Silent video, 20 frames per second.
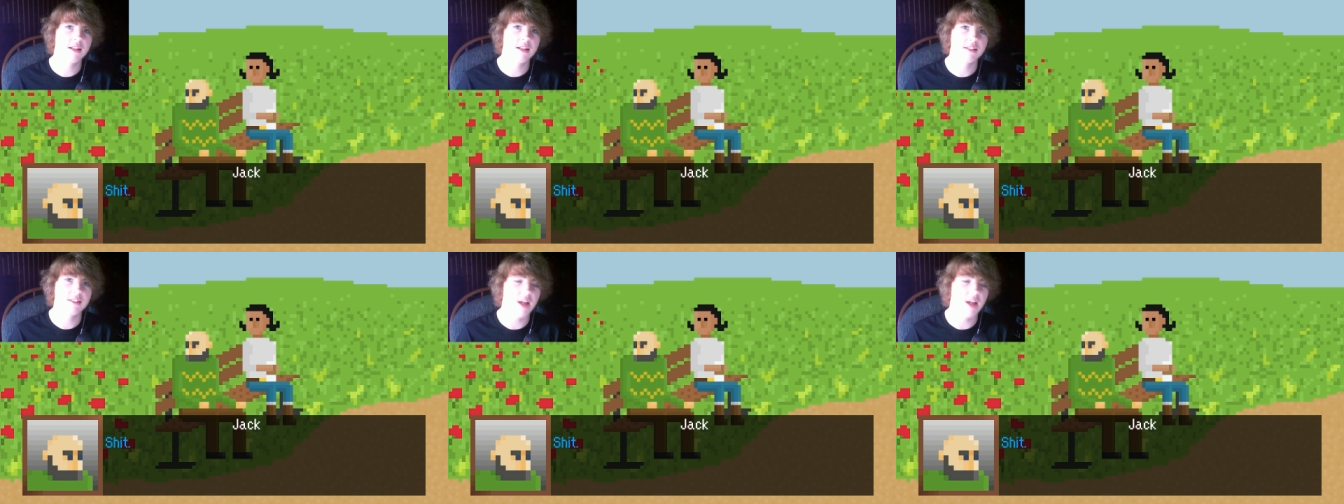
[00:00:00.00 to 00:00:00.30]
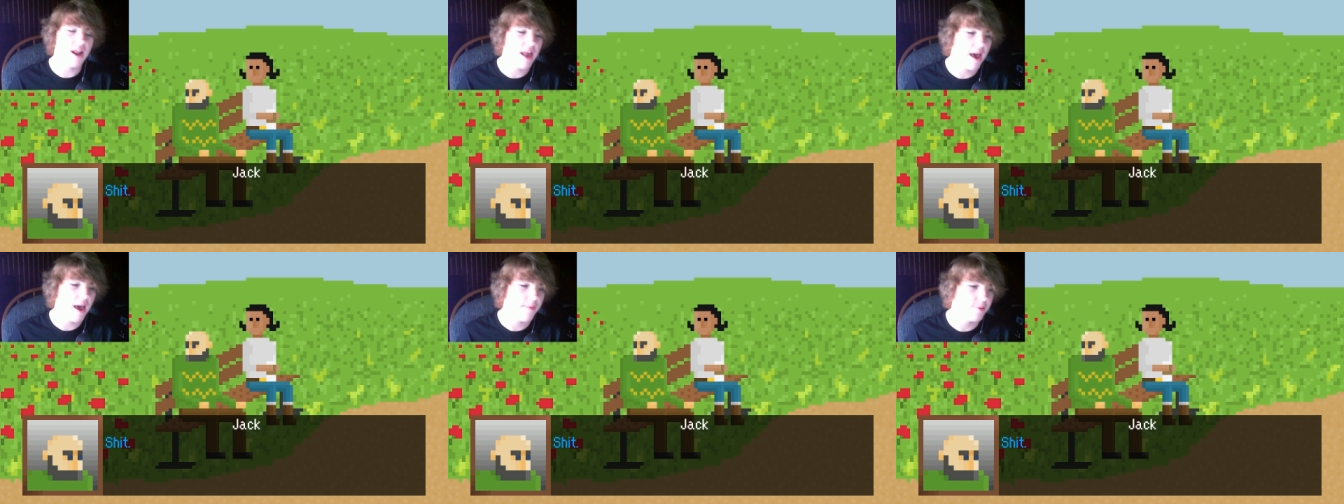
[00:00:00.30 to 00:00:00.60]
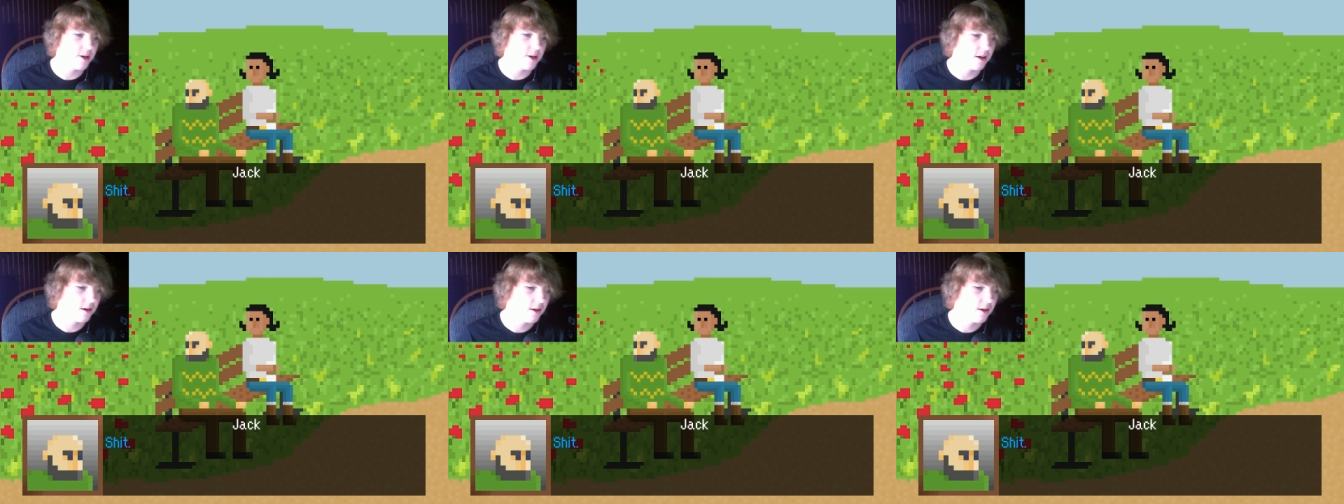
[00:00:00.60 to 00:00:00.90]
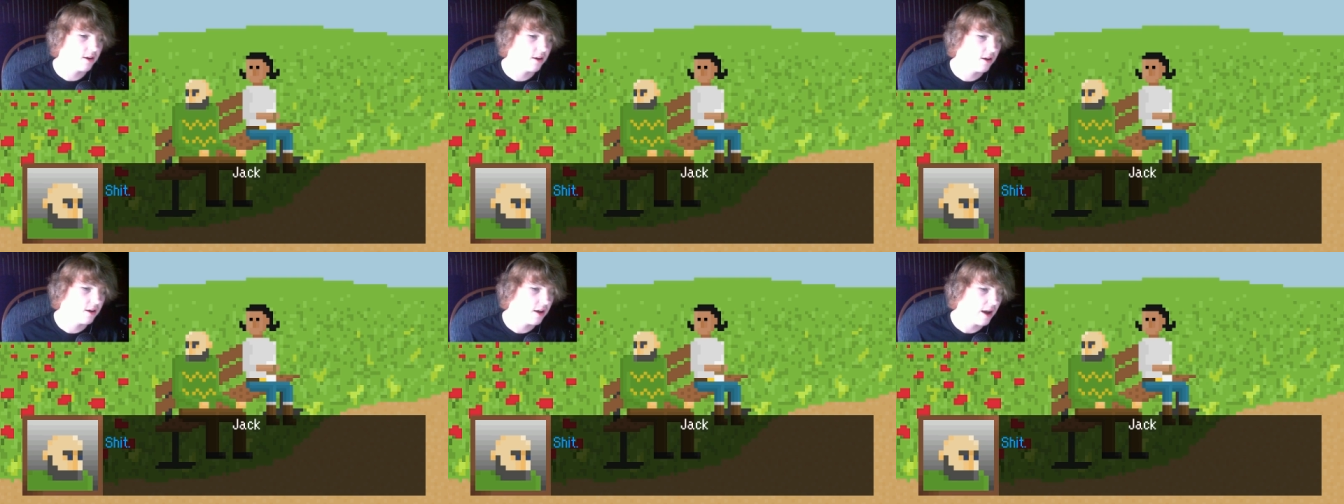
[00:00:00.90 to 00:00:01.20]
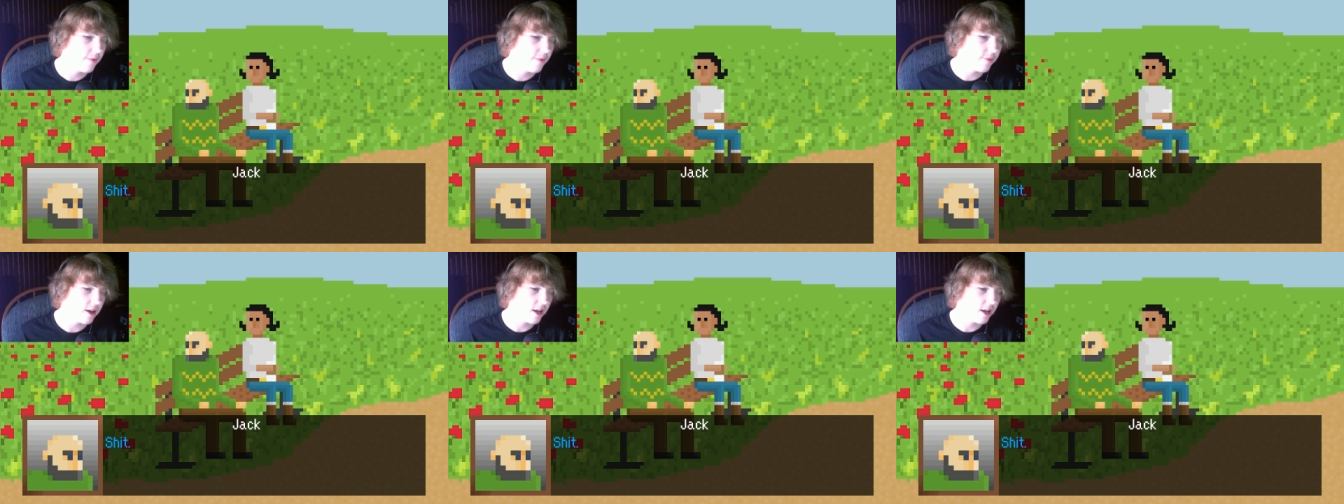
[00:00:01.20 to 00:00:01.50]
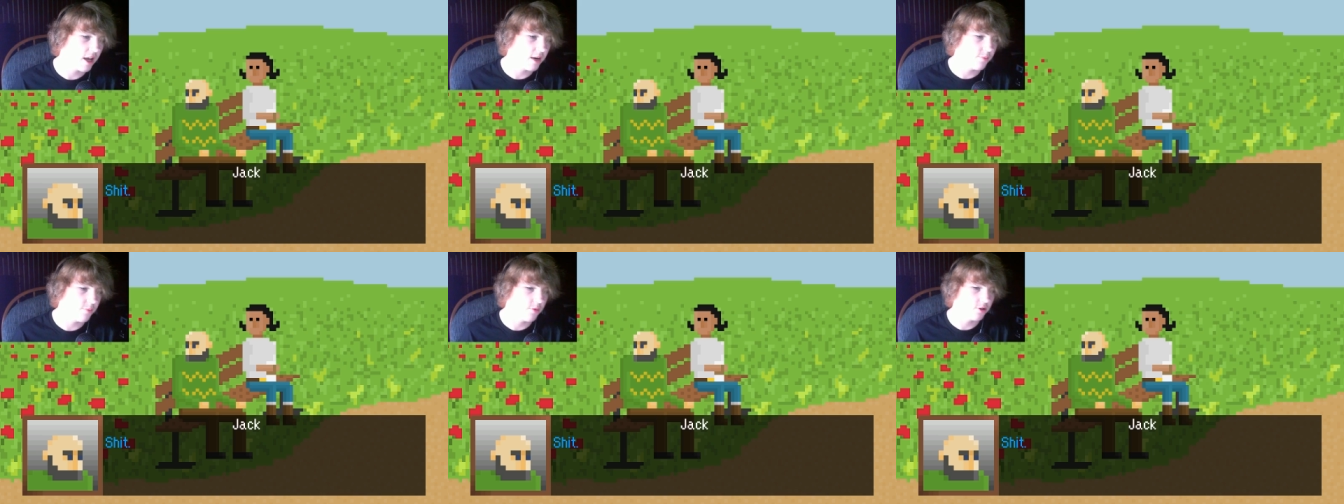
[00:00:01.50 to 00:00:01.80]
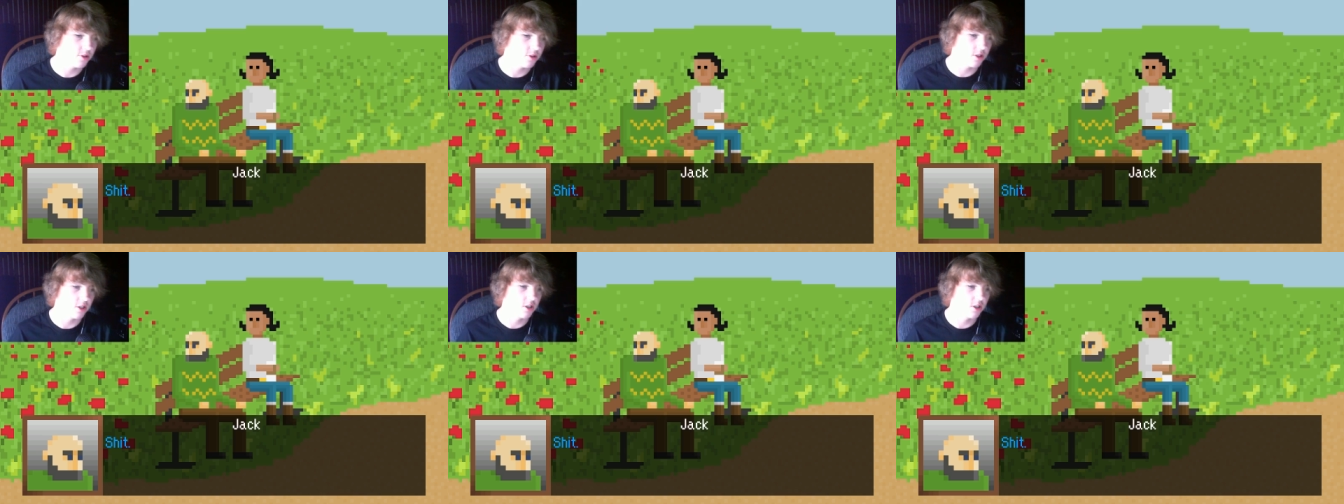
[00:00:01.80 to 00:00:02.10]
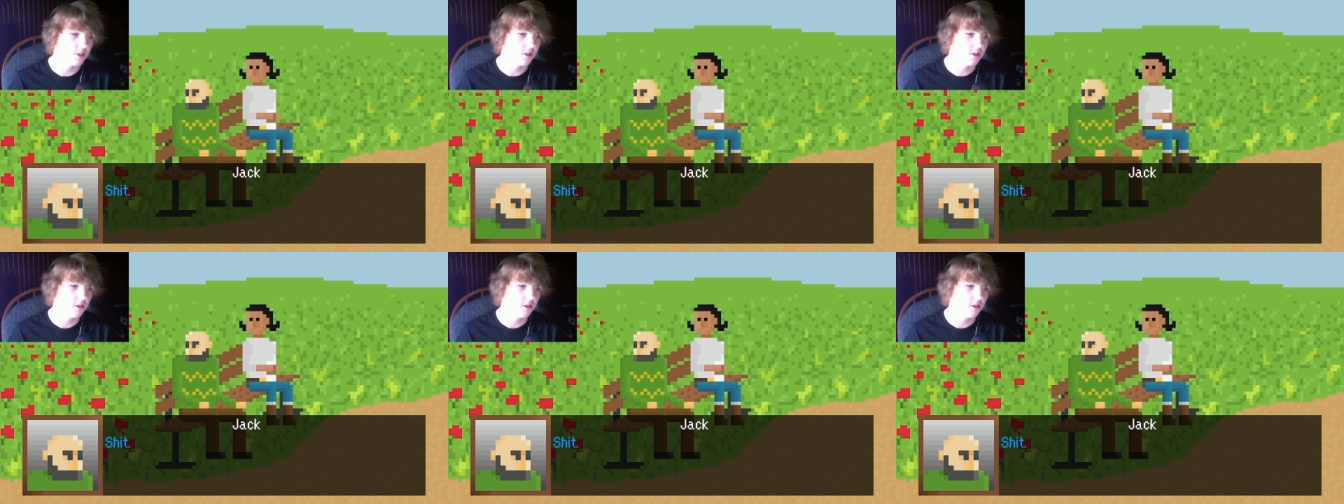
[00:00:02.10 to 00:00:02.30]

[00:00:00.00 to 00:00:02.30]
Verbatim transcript: it, it's not happening. I'm that kind of person.